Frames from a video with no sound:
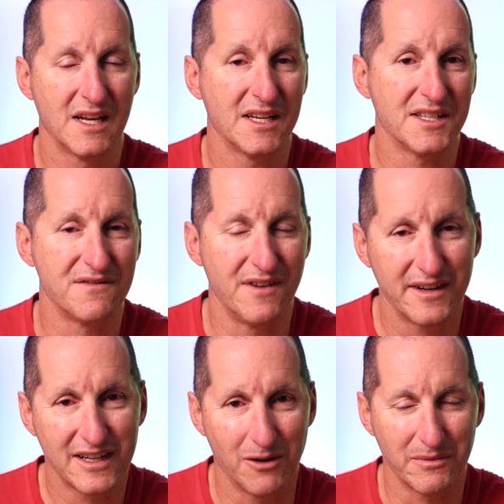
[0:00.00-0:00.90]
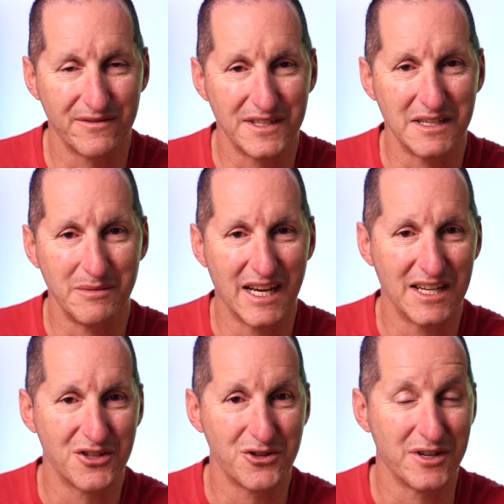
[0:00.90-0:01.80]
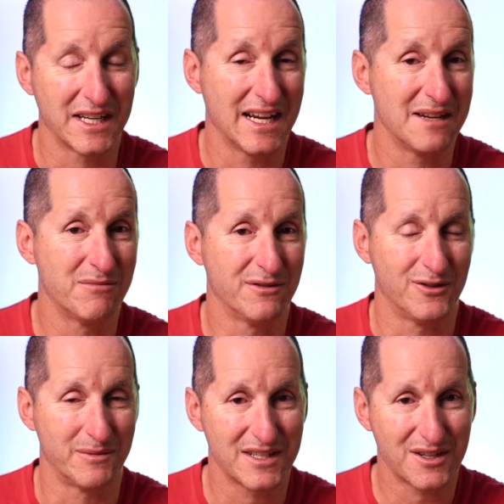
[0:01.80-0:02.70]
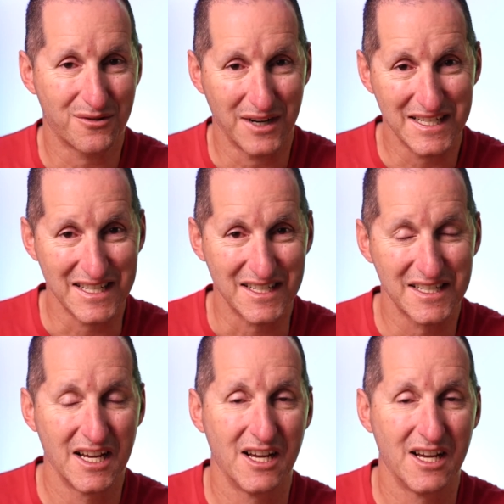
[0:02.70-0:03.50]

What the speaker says: It's very common for DBAs during a performance crisis